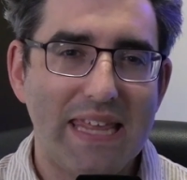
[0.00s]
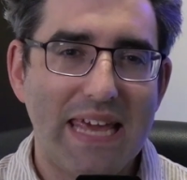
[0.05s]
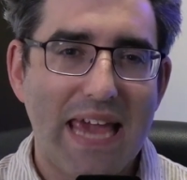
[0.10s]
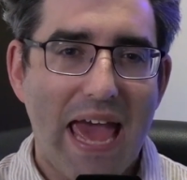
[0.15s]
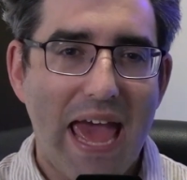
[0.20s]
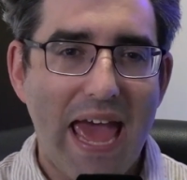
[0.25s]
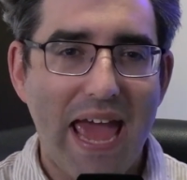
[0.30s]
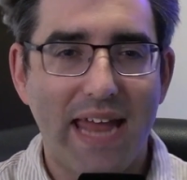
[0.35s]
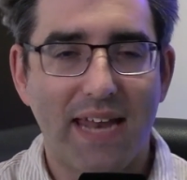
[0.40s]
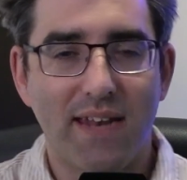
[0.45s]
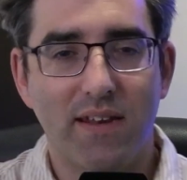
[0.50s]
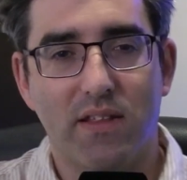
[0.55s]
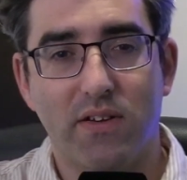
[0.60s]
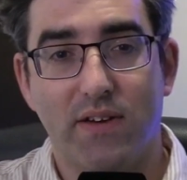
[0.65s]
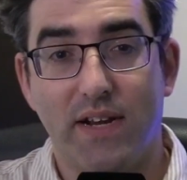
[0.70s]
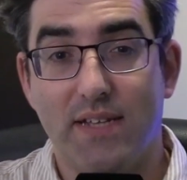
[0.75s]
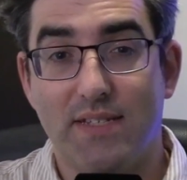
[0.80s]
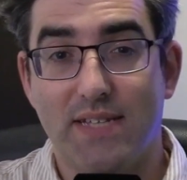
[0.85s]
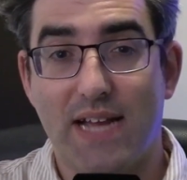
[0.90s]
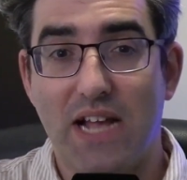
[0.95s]
the end,
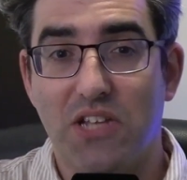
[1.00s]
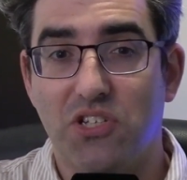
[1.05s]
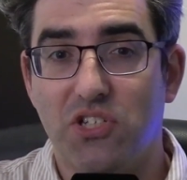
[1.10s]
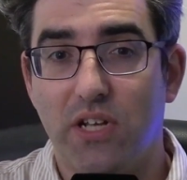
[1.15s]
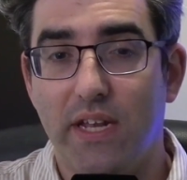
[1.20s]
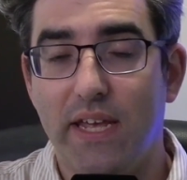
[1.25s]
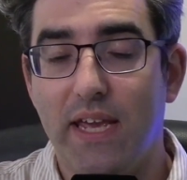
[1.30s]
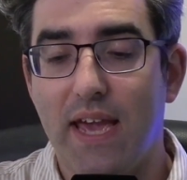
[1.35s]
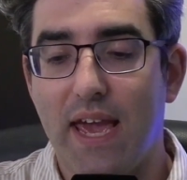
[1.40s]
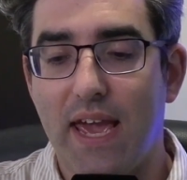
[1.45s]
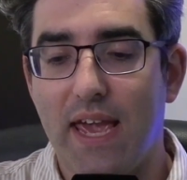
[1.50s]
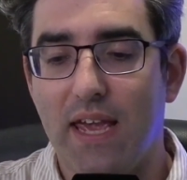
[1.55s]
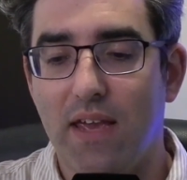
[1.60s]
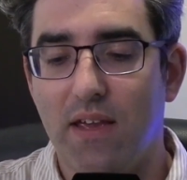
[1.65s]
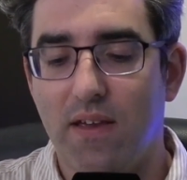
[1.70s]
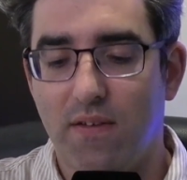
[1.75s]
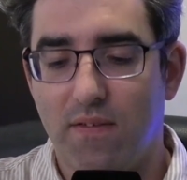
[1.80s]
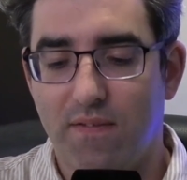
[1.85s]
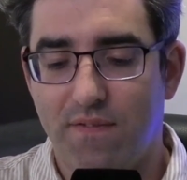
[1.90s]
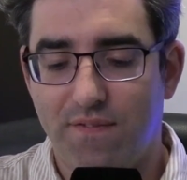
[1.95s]
there's
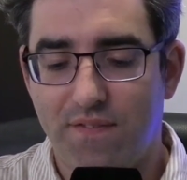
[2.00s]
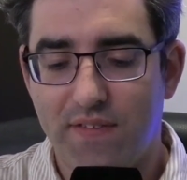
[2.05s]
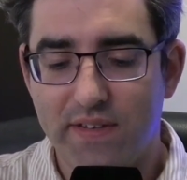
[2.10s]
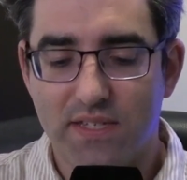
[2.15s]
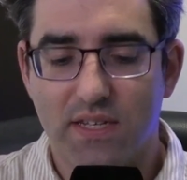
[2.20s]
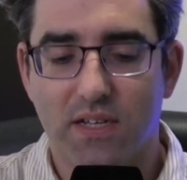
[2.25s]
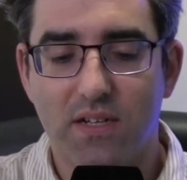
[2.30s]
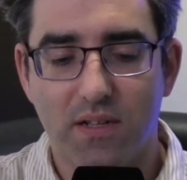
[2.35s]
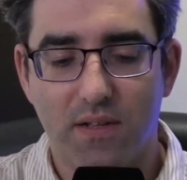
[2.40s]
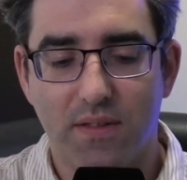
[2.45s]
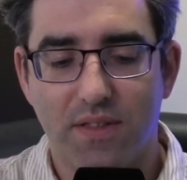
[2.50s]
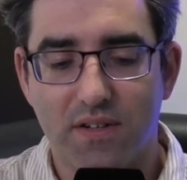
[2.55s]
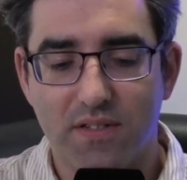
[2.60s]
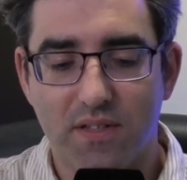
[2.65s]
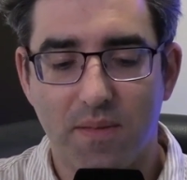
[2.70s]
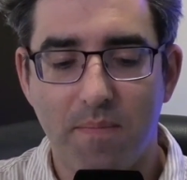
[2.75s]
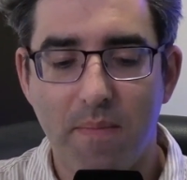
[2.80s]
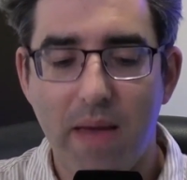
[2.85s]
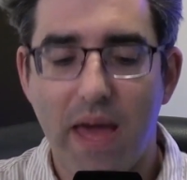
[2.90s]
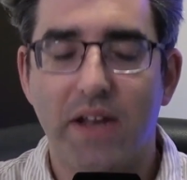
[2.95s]

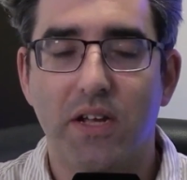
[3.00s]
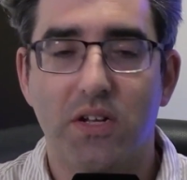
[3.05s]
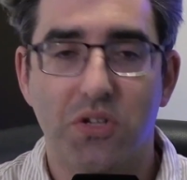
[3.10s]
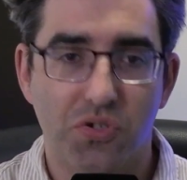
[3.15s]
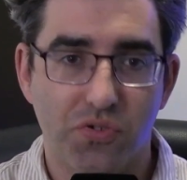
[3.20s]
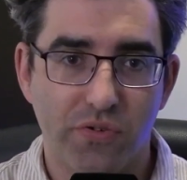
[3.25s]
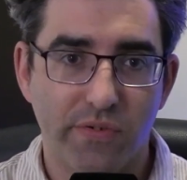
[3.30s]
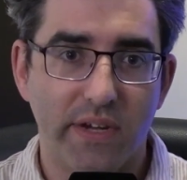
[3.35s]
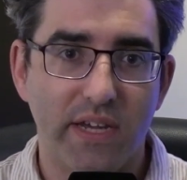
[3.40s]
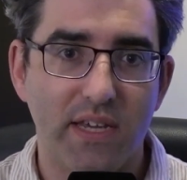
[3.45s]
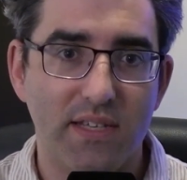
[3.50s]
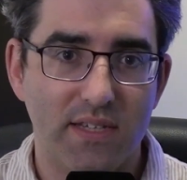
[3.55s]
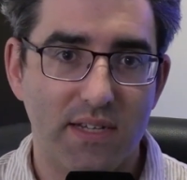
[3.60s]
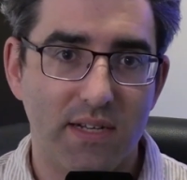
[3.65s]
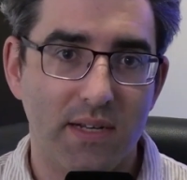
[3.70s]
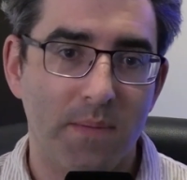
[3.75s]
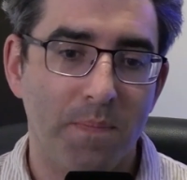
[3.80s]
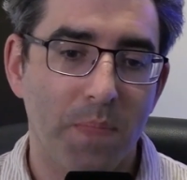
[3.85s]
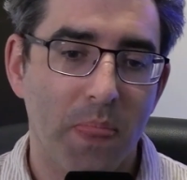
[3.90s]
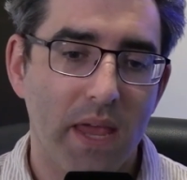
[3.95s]
a medical
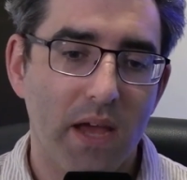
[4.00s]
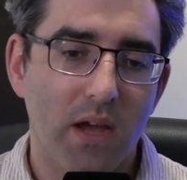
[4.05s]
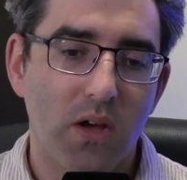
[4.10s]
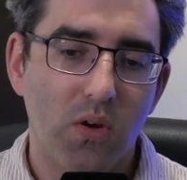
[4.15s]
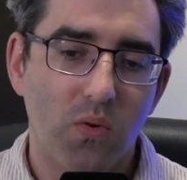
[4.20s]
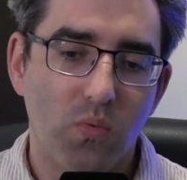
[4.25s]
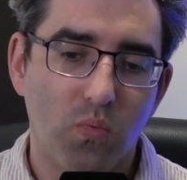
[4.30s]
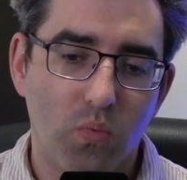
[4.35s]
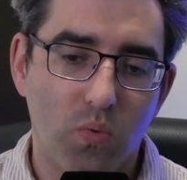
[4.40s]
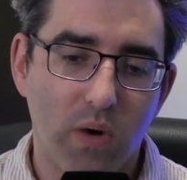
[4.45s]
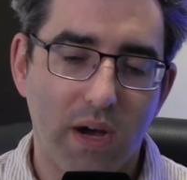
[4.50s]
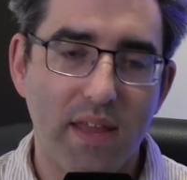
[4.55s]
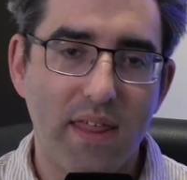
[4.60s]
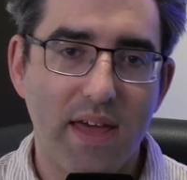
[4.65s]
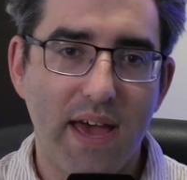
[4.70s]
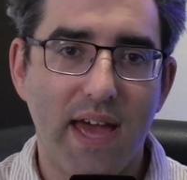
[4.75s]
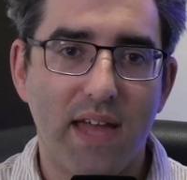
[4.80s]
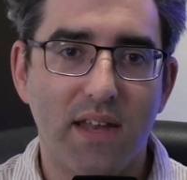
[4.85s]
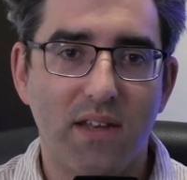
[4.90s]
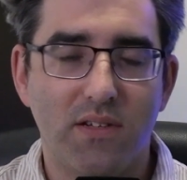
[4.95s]
reason why
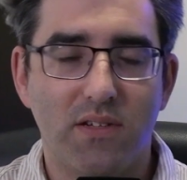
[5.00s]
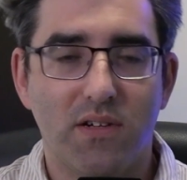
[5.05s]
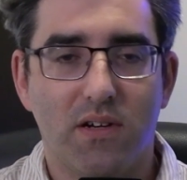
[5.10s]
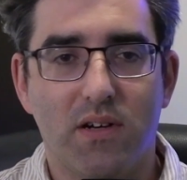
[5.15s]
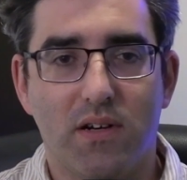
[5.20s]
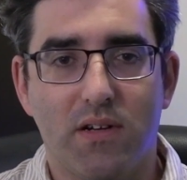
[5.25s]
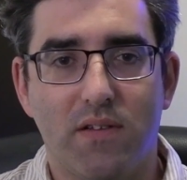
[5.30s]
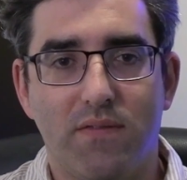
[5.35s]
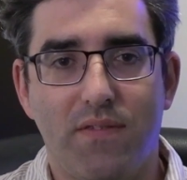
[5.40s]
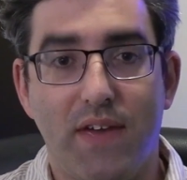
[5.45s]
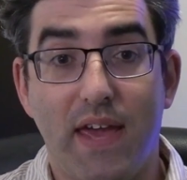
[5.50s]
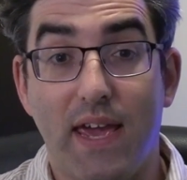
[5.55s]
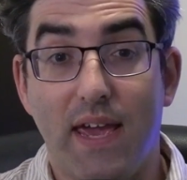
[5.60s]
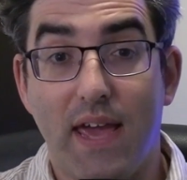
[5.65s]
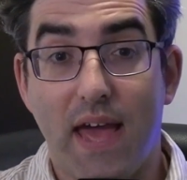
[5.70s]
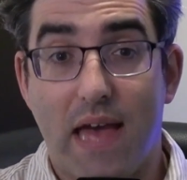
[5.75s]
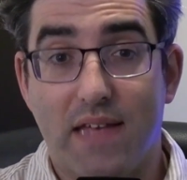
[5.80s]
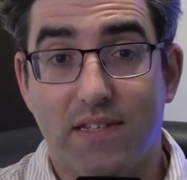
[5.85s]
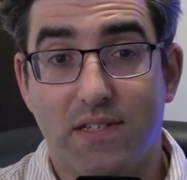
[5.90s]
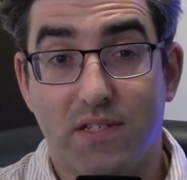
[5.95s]
the end of
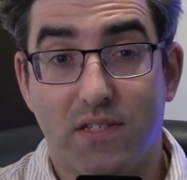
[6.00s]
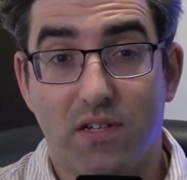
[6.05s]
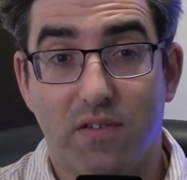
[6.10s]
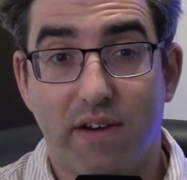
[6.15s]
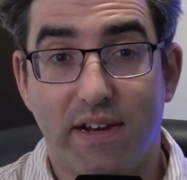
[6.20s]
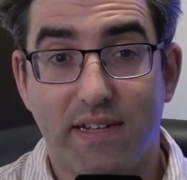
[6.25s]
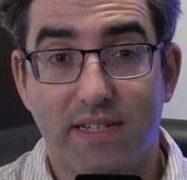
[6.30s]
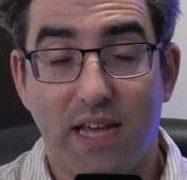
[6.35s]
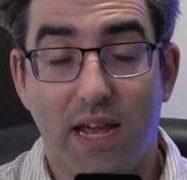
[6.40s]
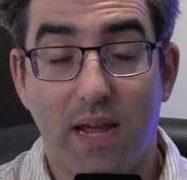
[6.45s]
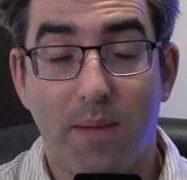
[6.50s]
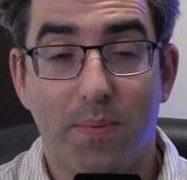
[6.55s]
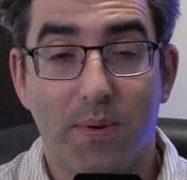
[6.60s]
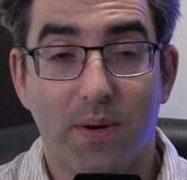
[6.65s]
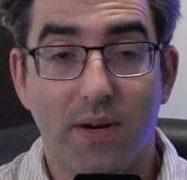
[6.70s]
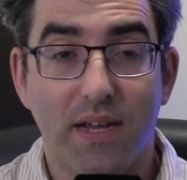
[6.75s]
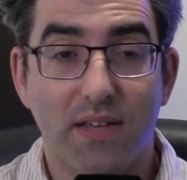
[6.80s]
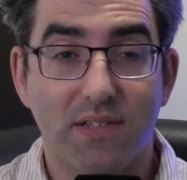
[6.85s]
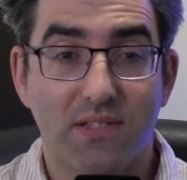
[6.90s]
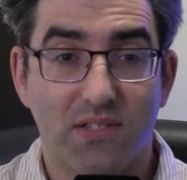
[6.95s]
a SSRI
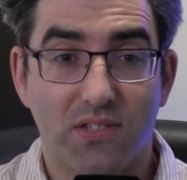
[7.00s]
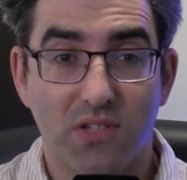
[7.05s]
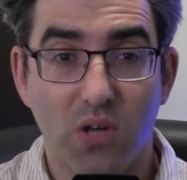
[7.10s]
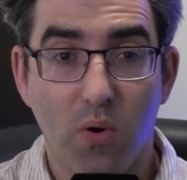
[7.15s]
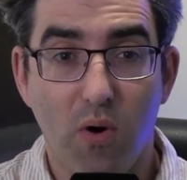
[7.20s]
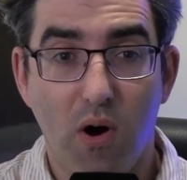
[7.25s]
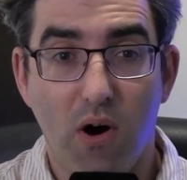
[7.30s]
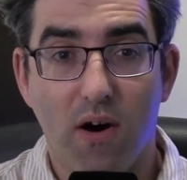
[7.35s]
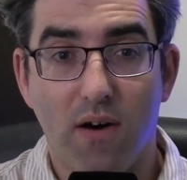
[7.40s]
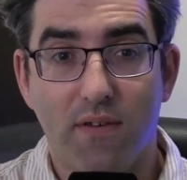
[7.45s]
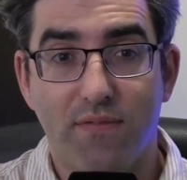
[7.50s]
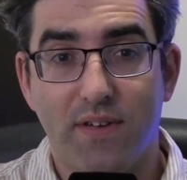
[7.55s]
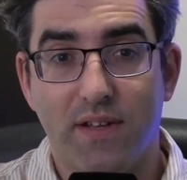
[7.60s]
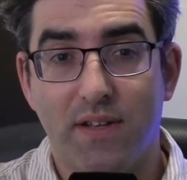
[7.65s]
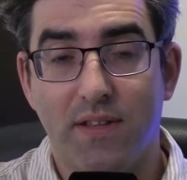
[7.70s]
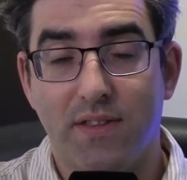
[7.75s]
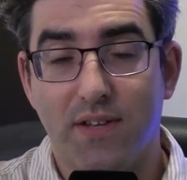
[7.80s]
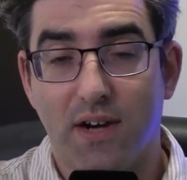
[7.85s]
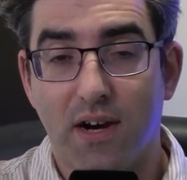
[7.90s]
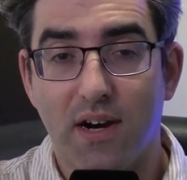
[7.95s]
taper is so
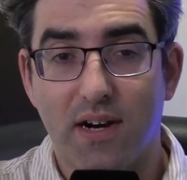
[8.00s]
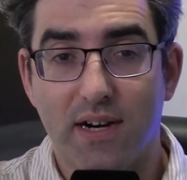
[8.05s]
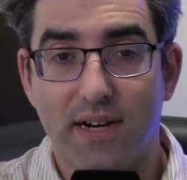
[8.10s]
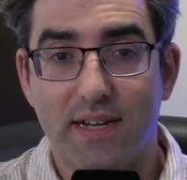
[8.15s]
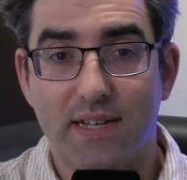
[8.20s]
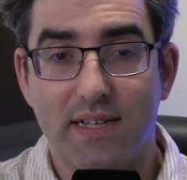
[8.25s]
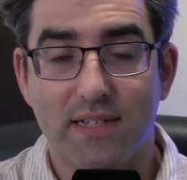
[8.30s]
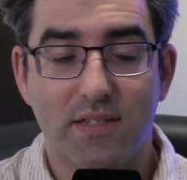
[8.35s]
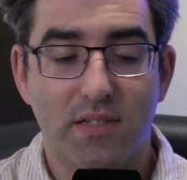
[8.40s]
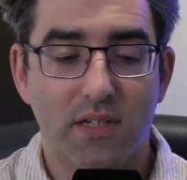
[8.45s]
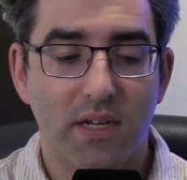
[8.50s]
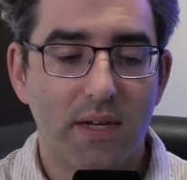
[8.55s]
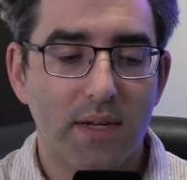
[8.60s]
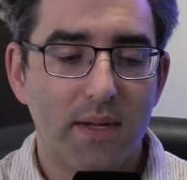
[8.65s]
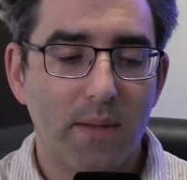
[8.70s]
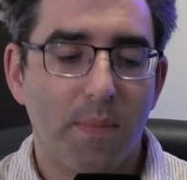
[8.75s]
often the hardest.